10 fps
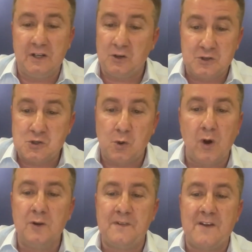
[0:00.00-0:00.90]

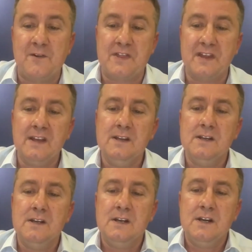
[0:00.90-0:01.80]
control of everything.
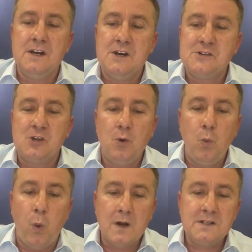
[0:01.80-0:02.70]
So
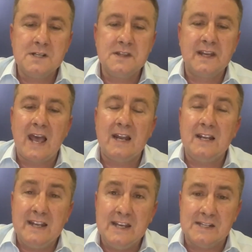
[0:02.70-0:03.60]
what did the
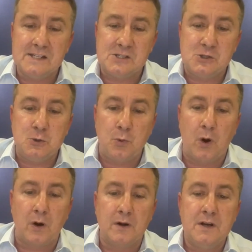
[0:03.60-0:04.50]
Galileans do
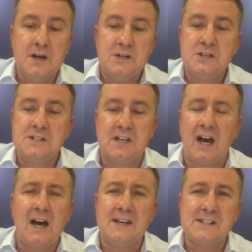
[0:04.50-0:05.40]
wrong to
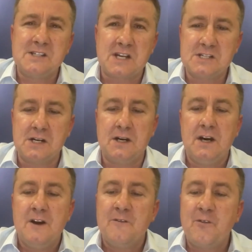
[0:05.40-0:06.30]
die in such a
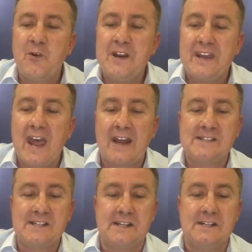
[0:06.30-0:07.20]
freak
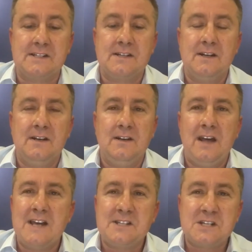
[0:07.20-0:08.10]
accident
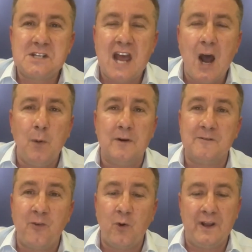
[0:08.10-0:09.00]
as a tower
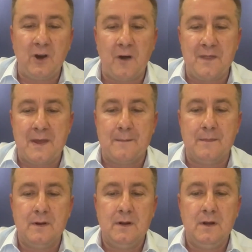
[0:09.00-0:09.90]
falling on them?
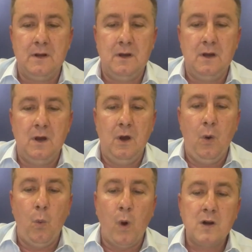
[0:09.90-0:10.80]

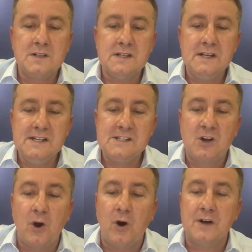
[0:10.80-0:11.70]
What is
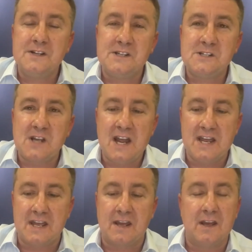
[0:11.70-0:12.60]
God
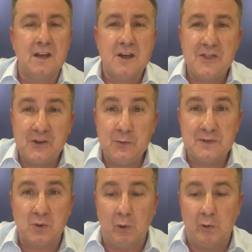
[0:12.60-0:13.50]
saying through
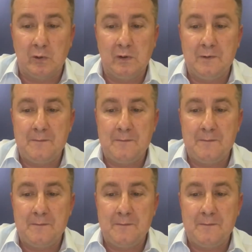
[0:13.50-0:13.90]
it all?